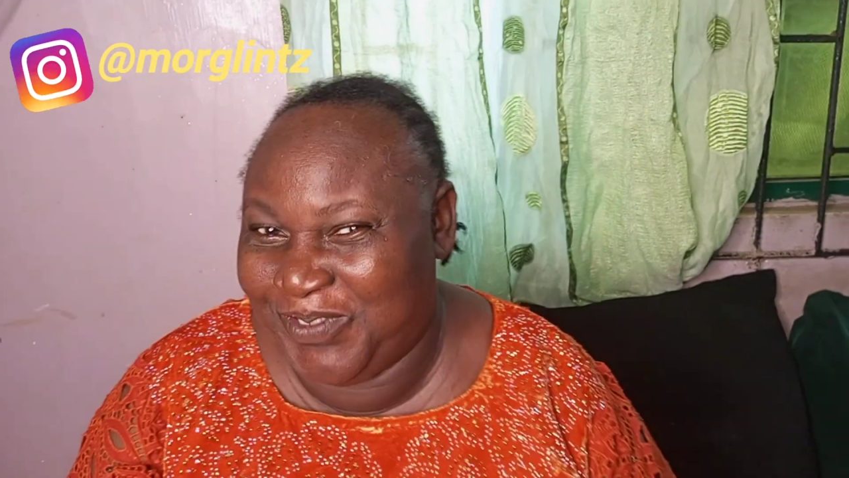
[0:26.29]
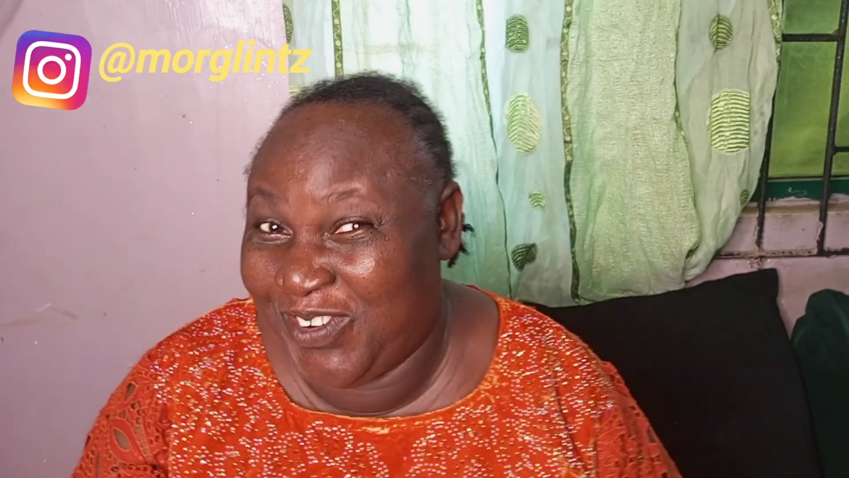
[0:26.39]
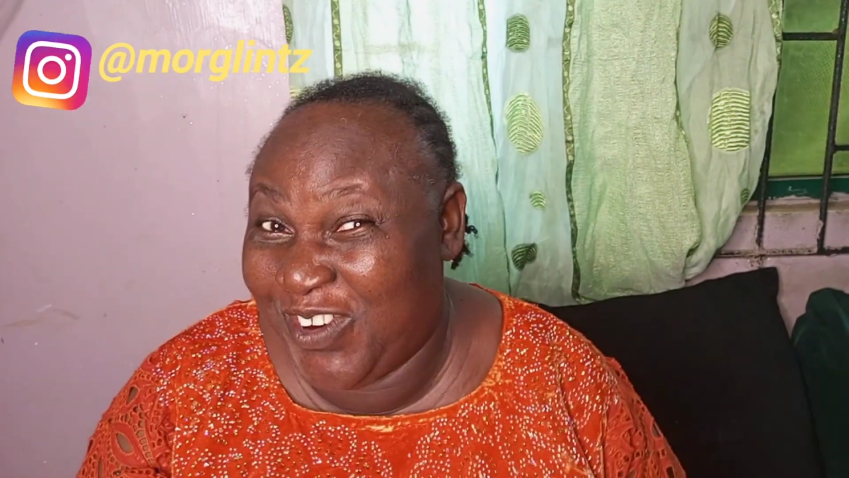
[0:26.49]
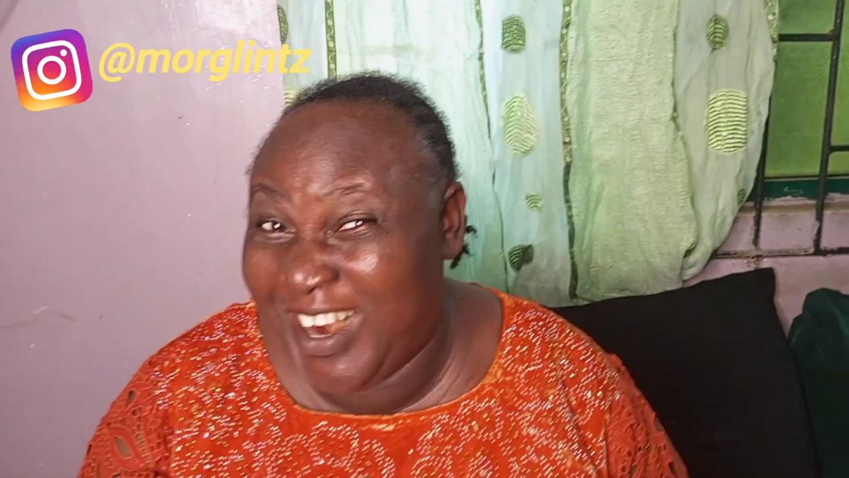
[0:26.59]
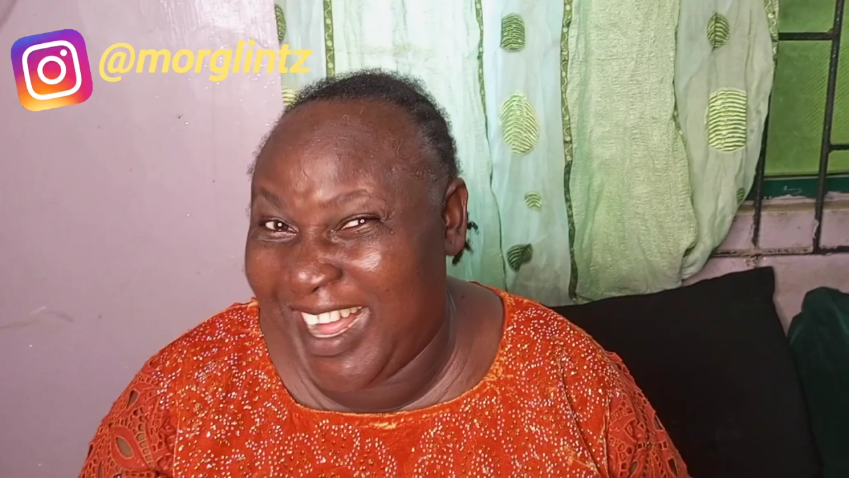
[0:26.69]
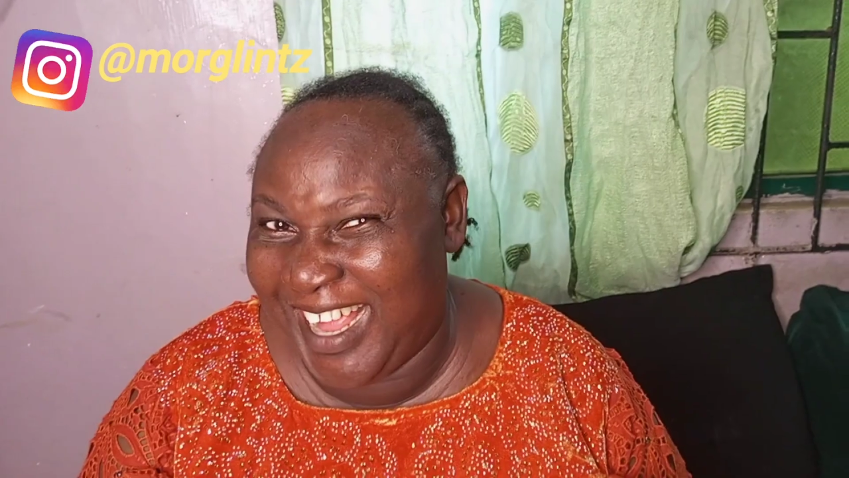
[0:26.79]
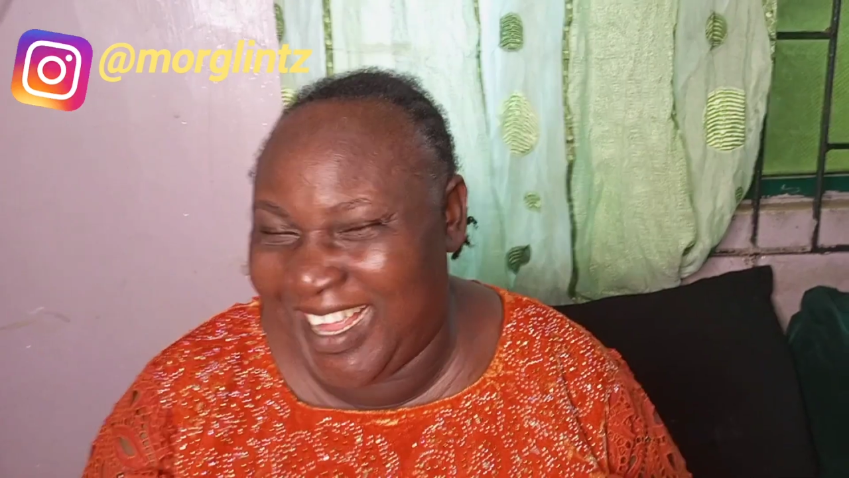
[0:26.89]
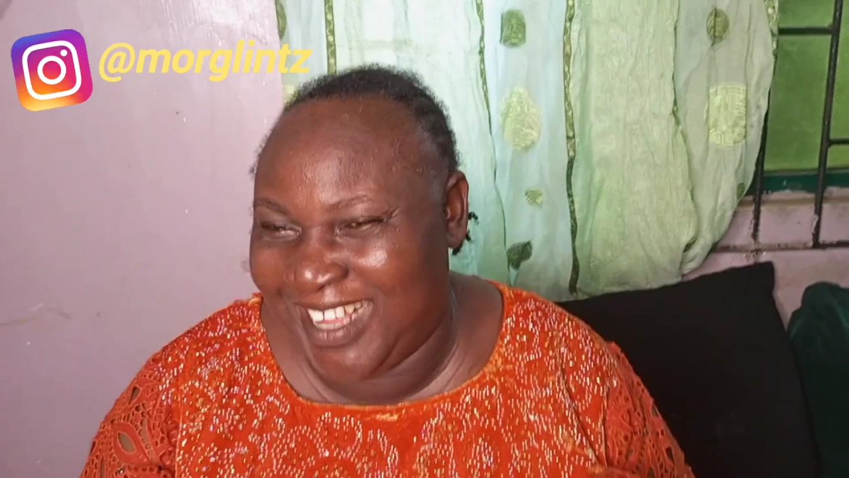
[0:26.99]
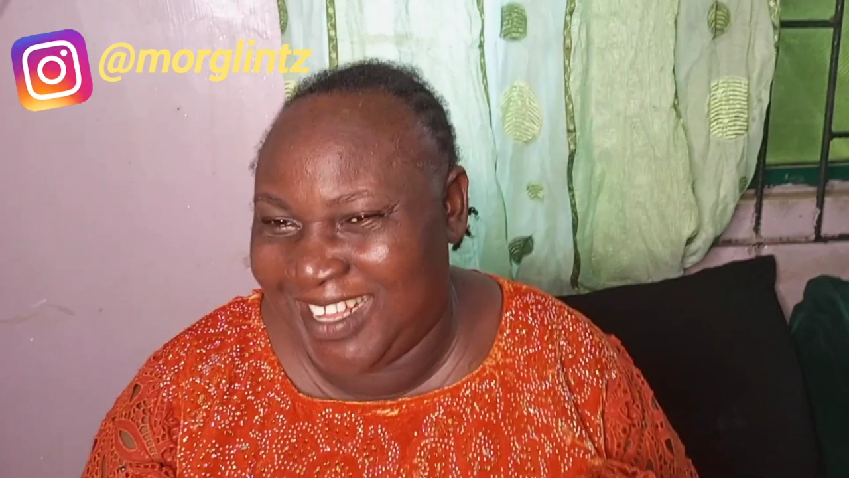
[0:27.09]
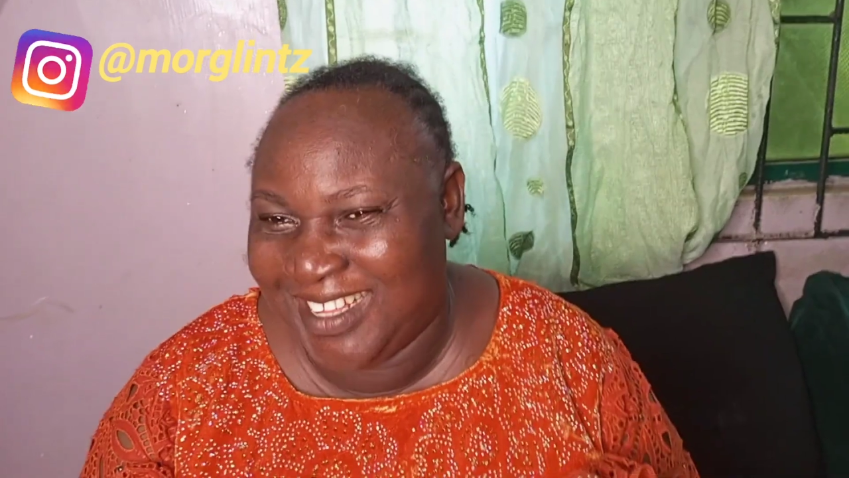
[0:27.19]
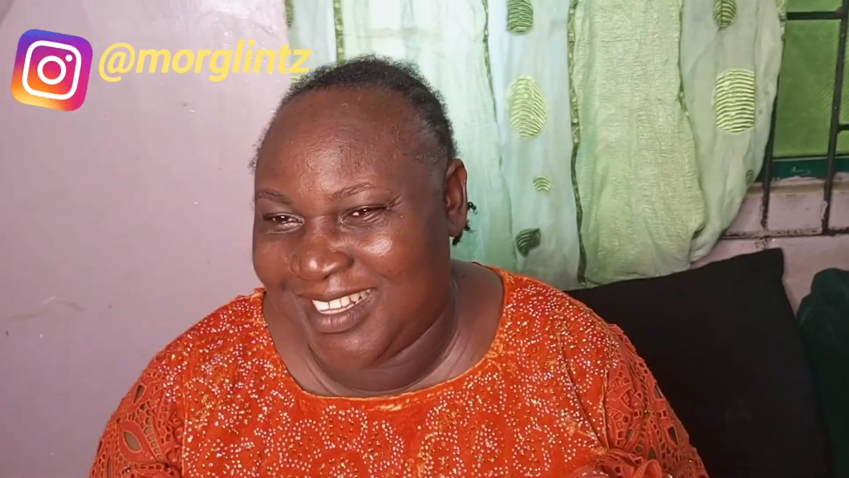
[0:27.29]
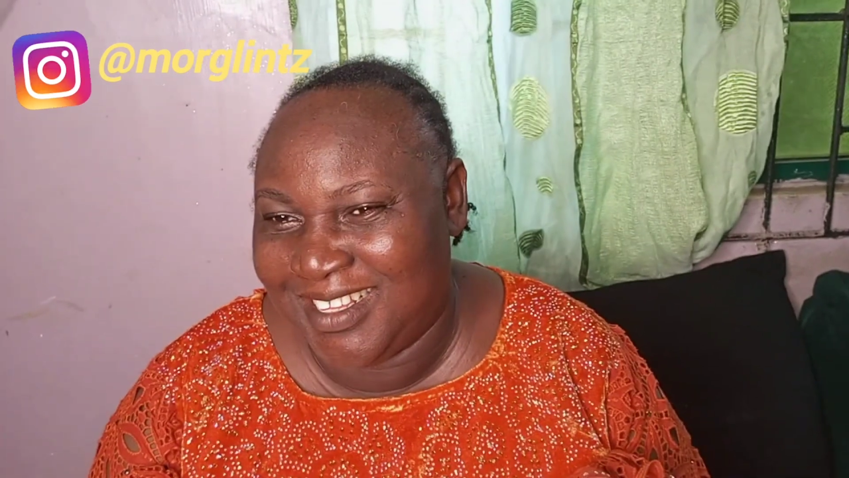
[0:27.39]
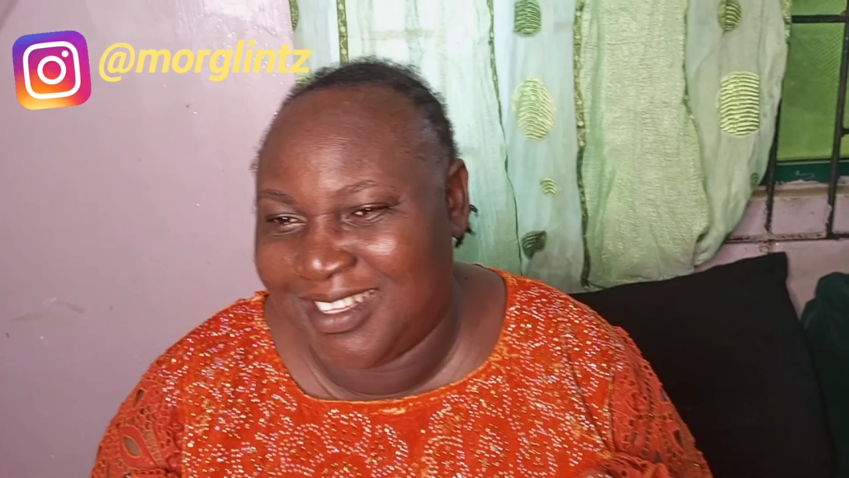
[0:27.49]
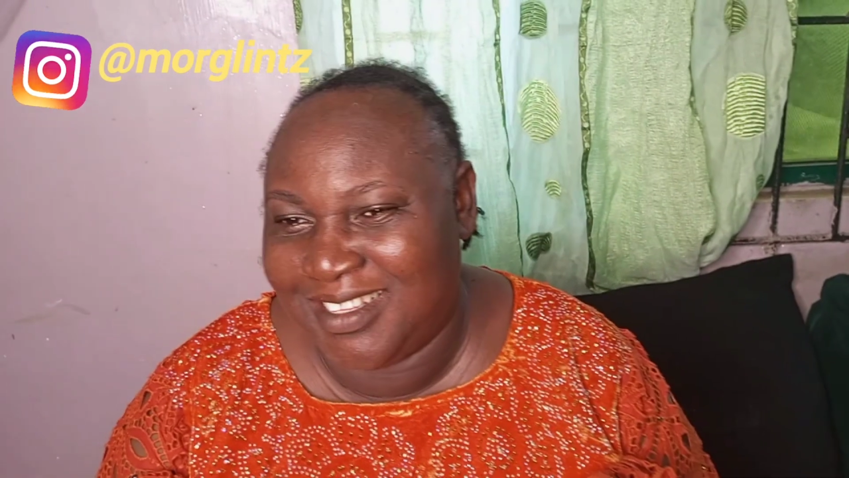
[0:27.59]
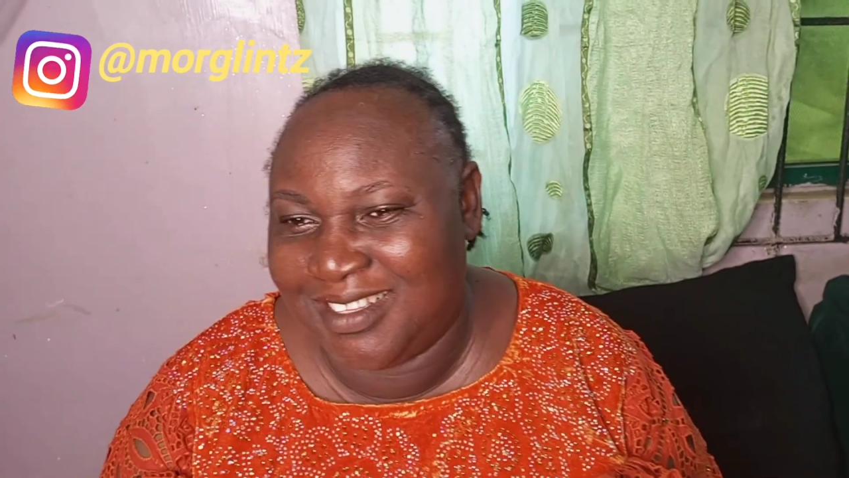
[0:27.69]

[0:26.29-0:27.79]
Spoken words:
my clients before the makeup,